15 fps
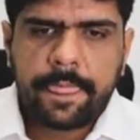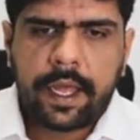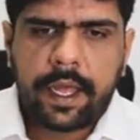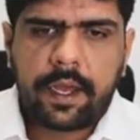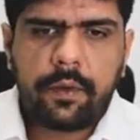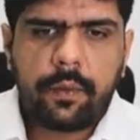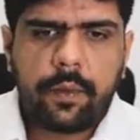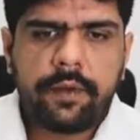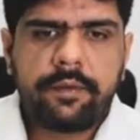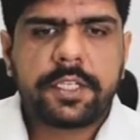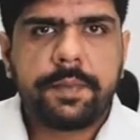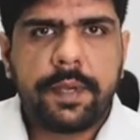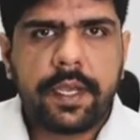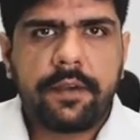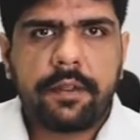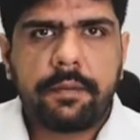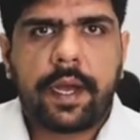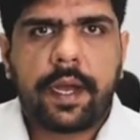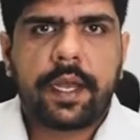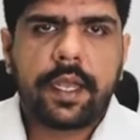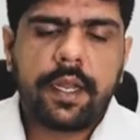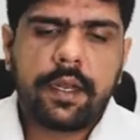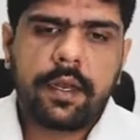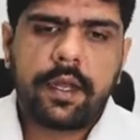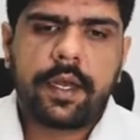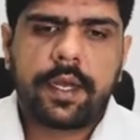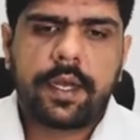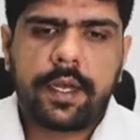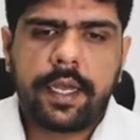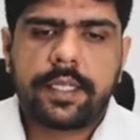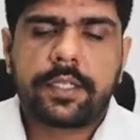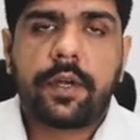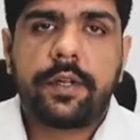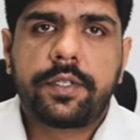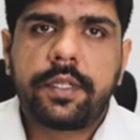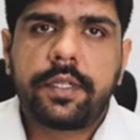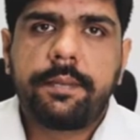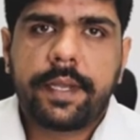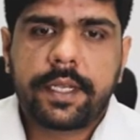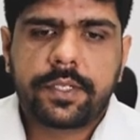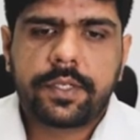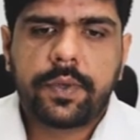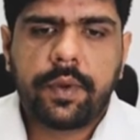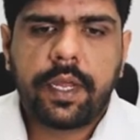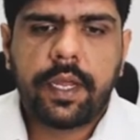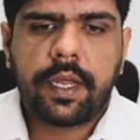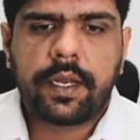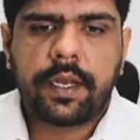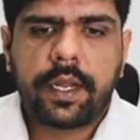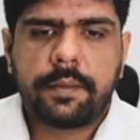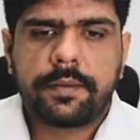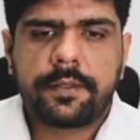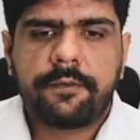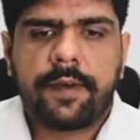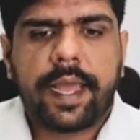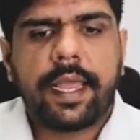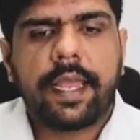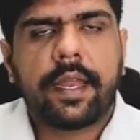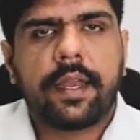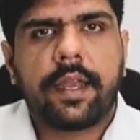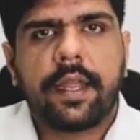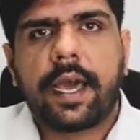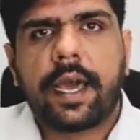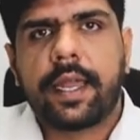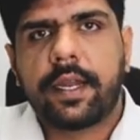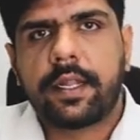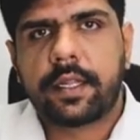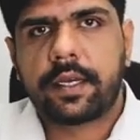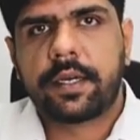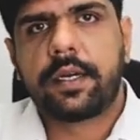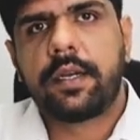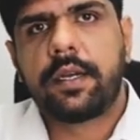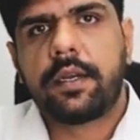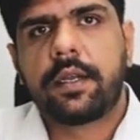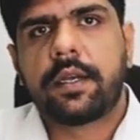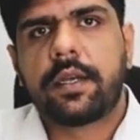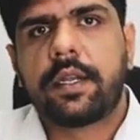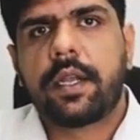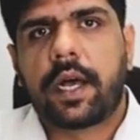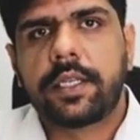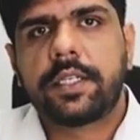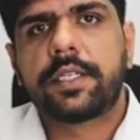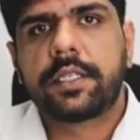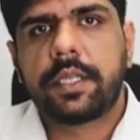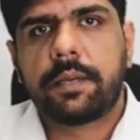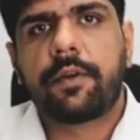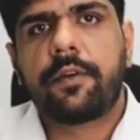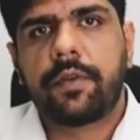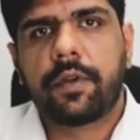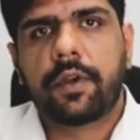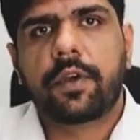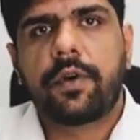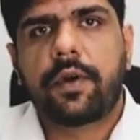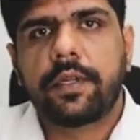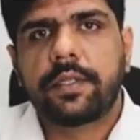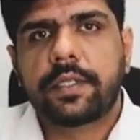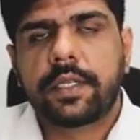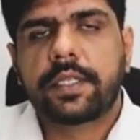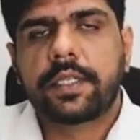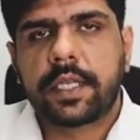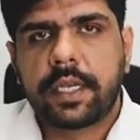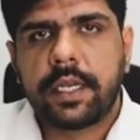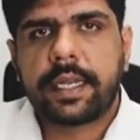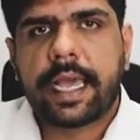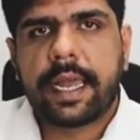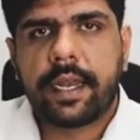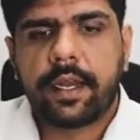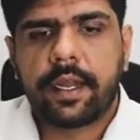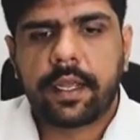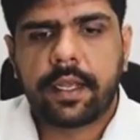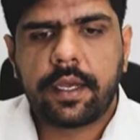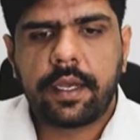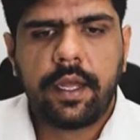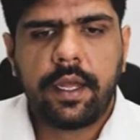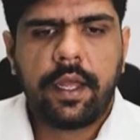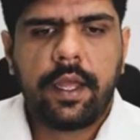Uh, when we speak of the market, uh, it's also the big story in terms of why India added third largest number of unicorns in a single calendar year.